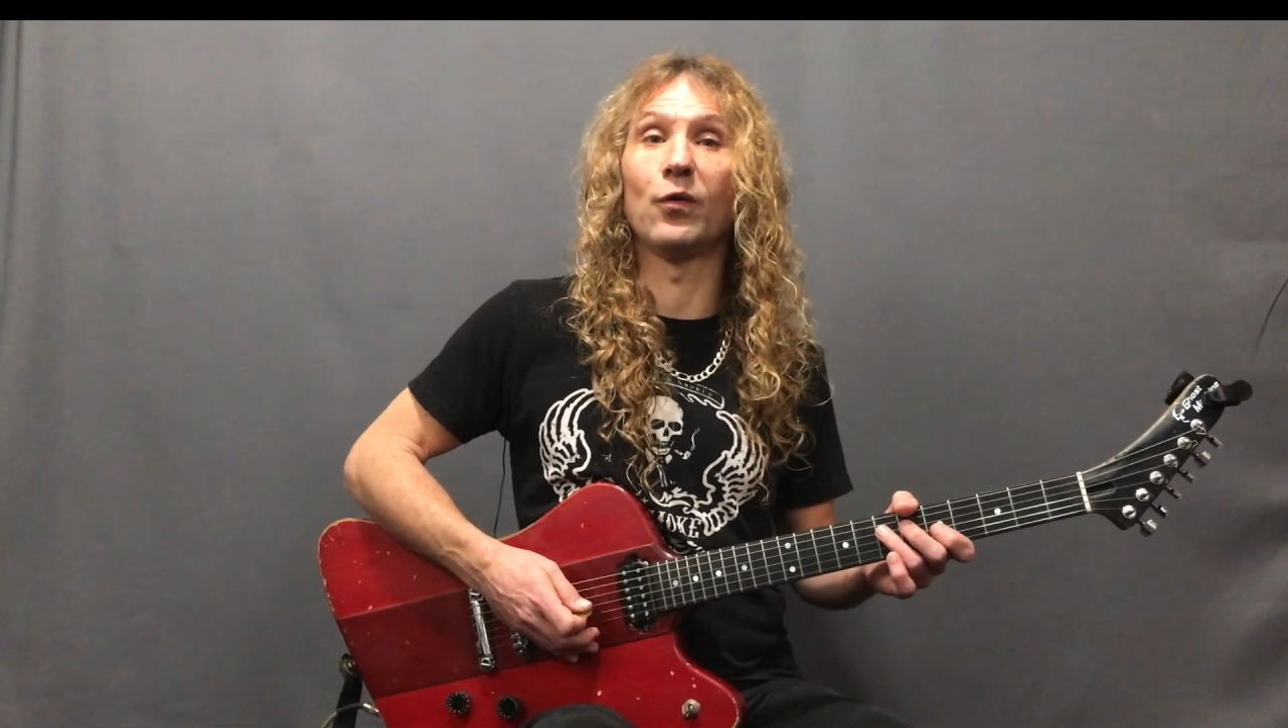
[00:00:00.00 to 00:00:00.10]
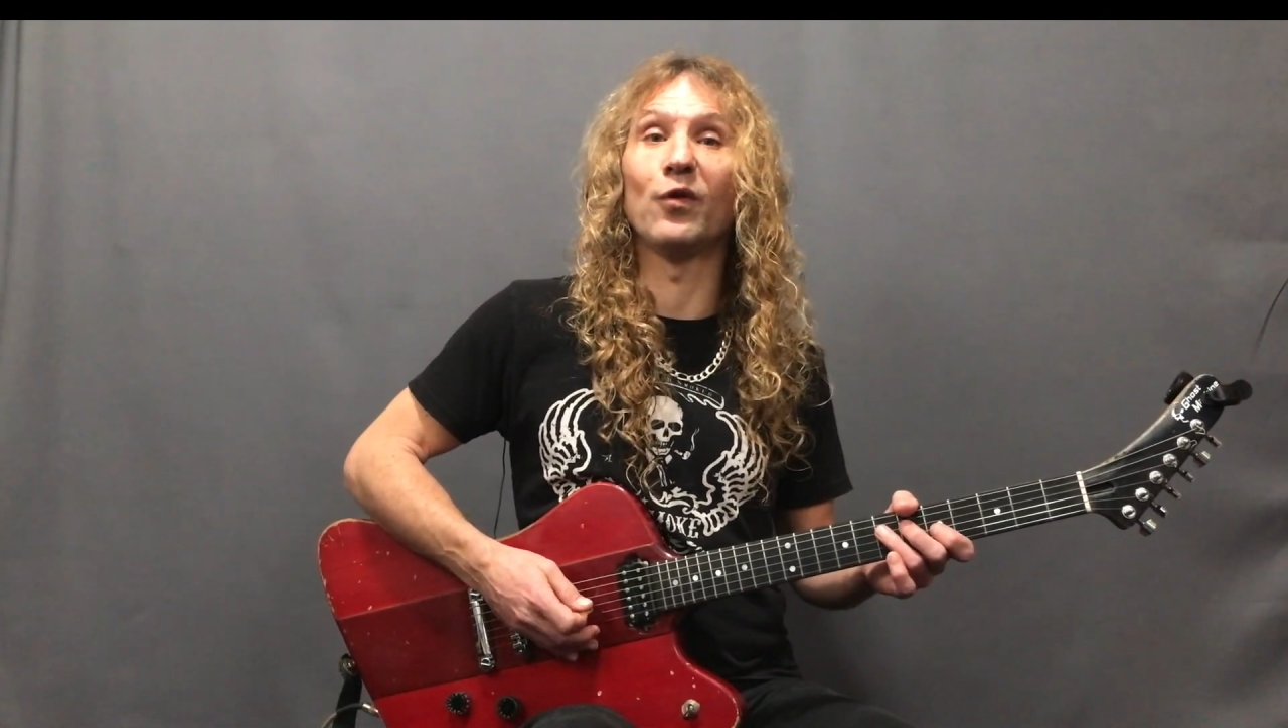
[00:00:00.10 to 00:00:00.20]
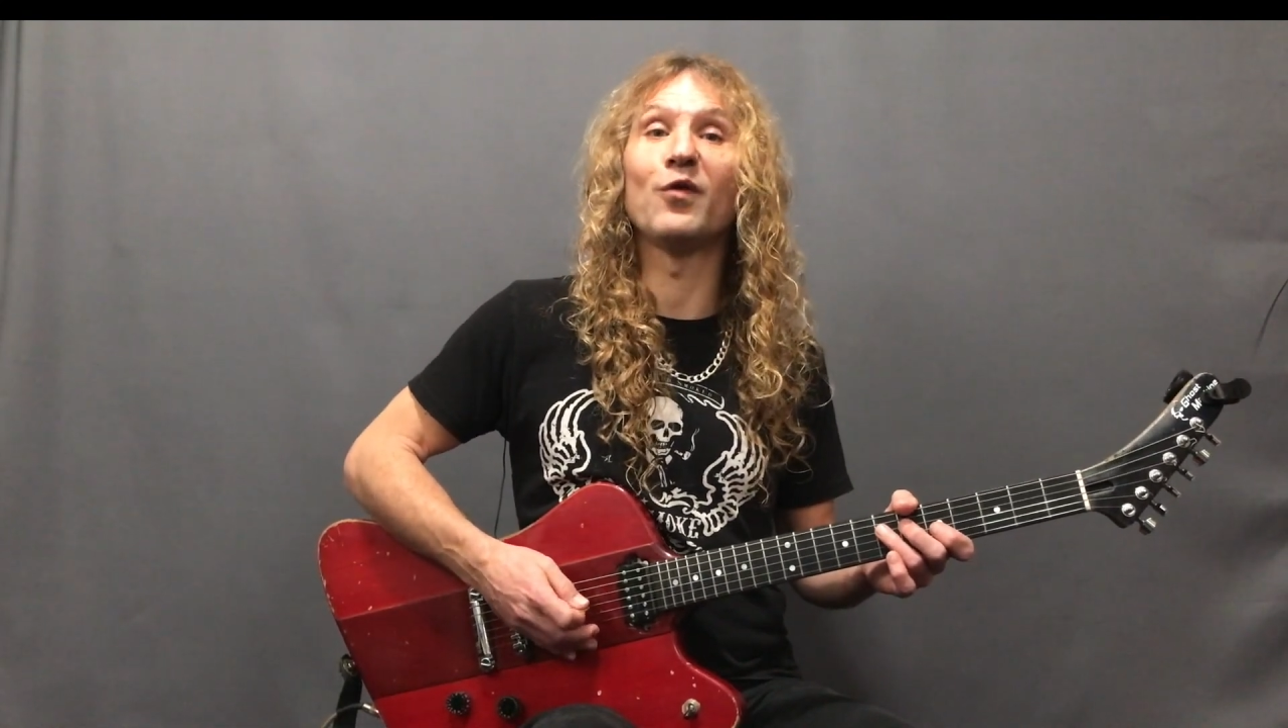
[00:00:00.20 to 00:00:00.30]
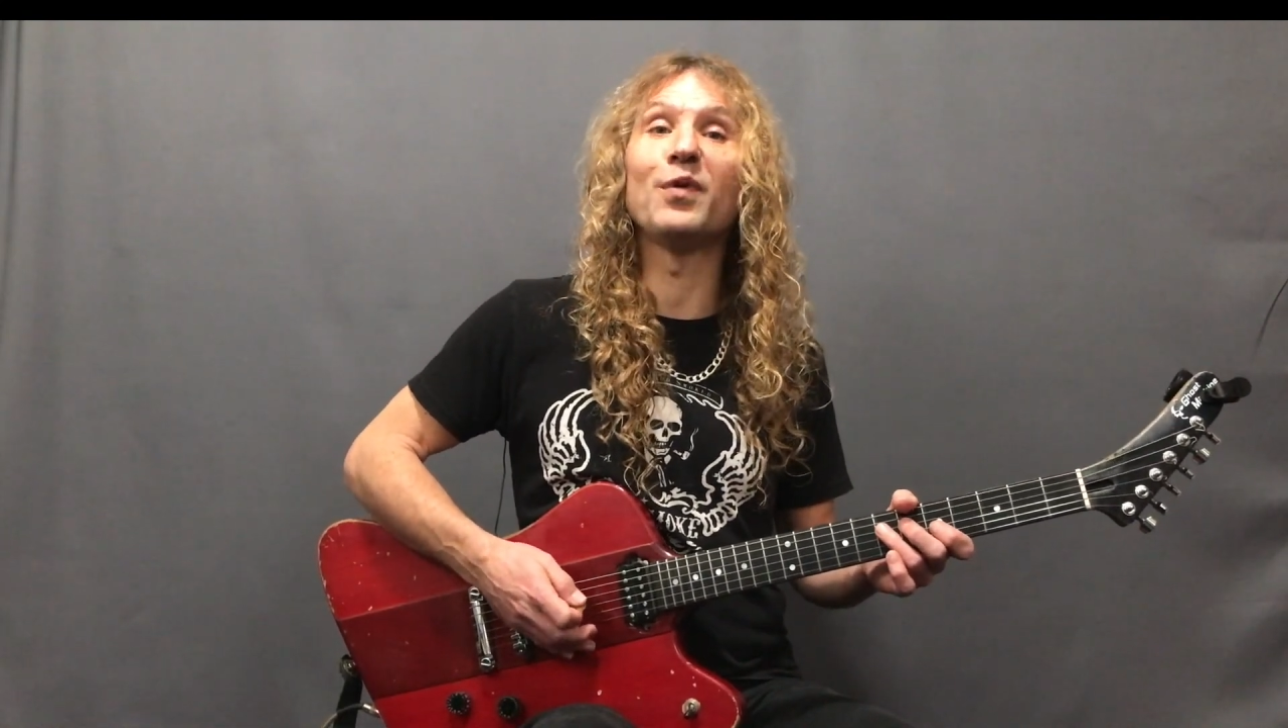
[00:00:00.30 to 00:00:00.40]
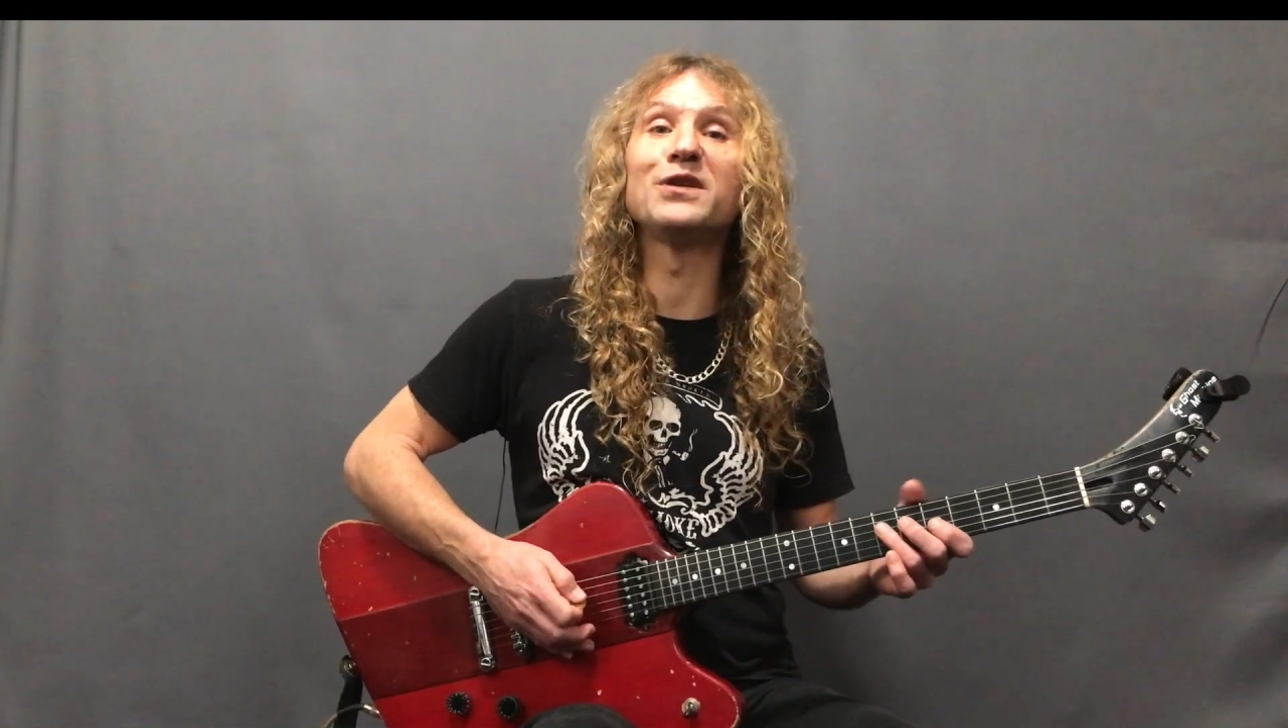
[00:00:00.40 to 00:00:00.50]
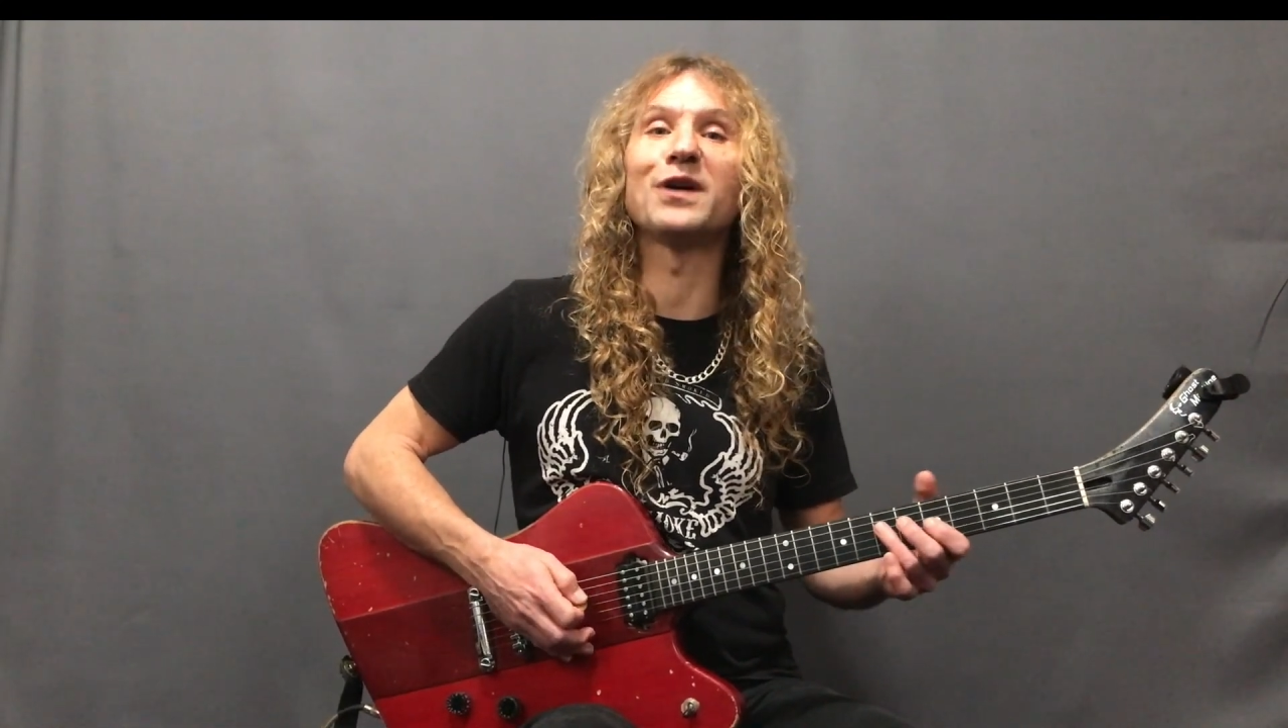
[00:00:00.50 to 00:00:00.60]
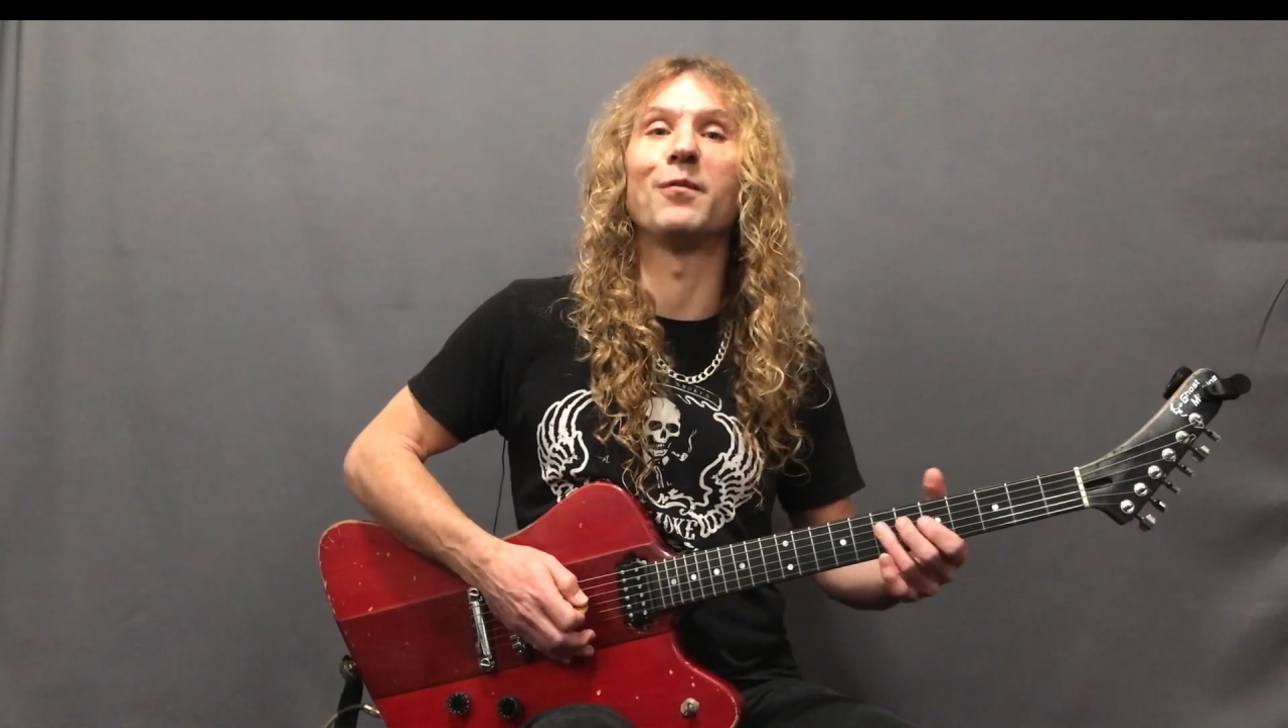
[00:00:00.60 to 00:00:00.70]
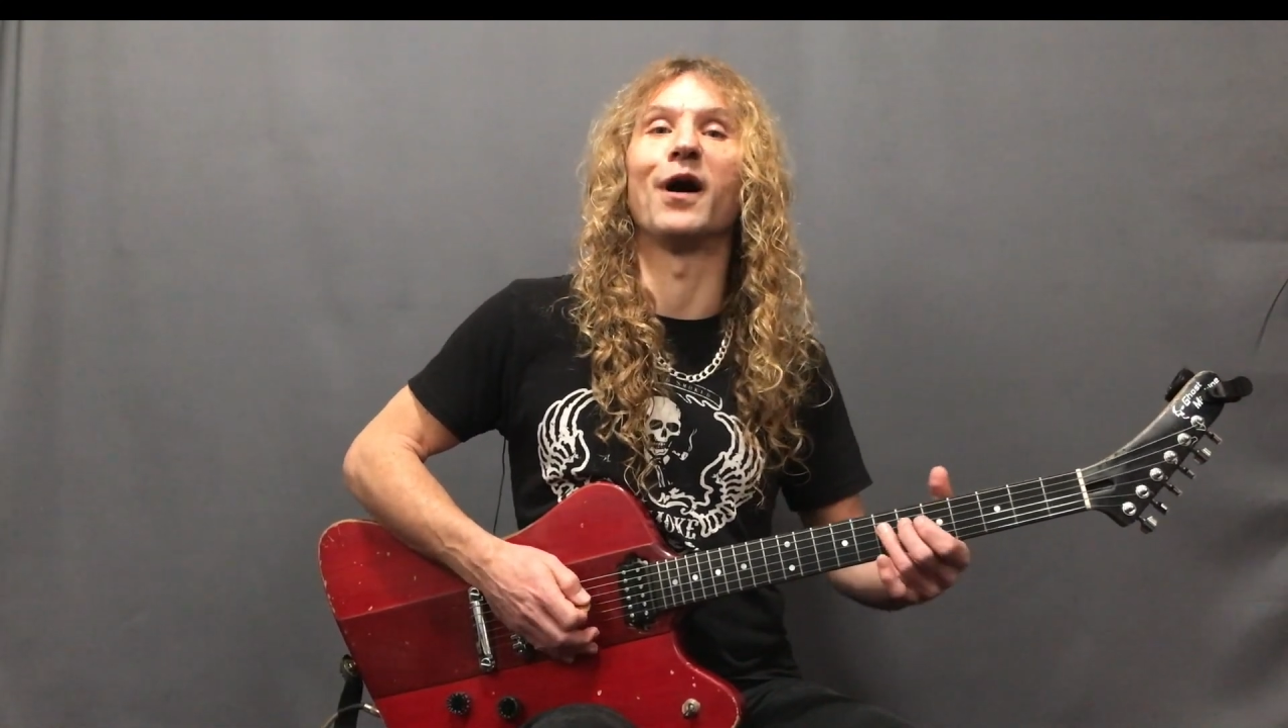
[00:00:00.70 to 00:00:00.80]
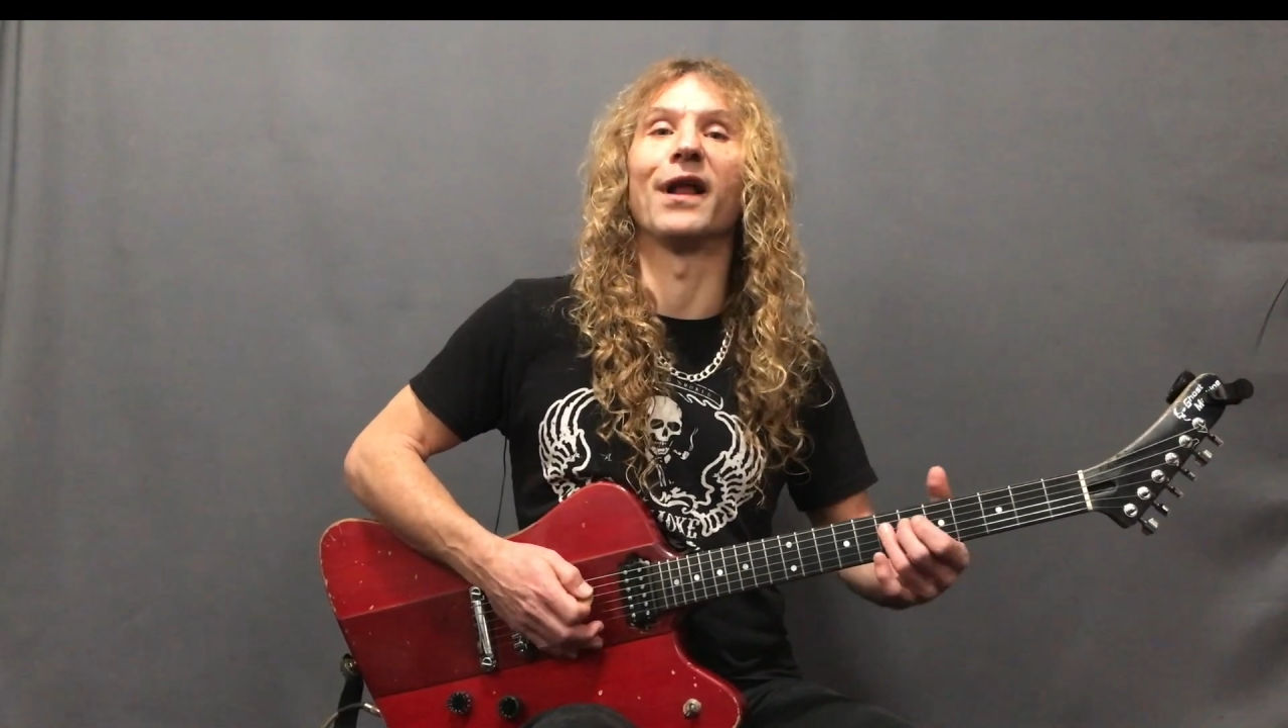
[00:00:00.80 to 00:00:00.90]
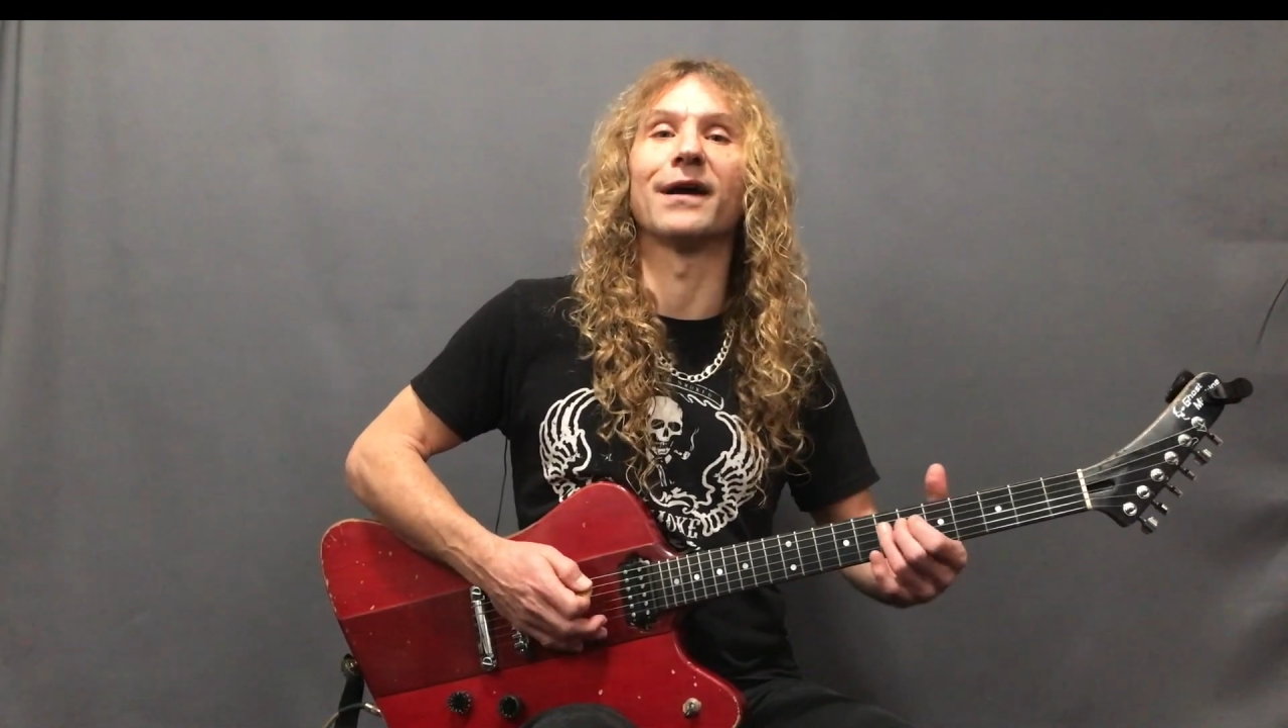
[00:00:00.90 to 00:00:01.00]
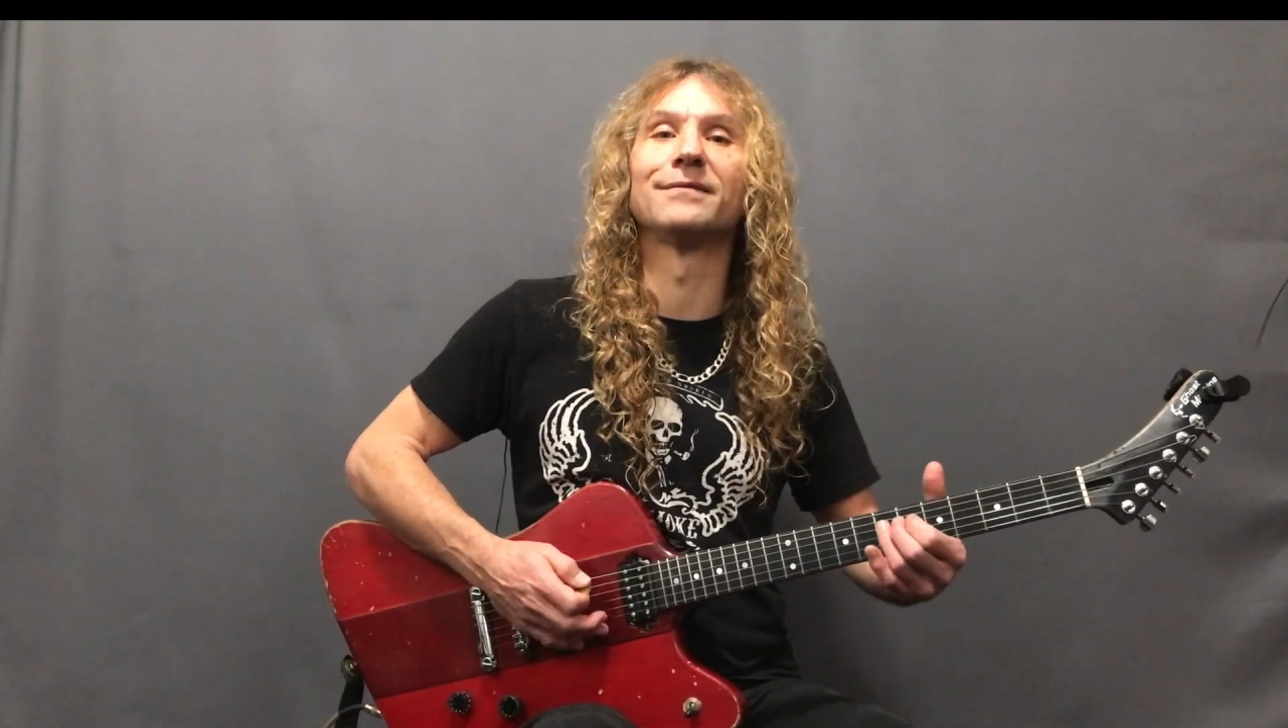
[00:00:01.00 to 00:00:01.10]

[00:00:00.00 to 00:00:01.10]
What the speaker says: with a pitch harmonic.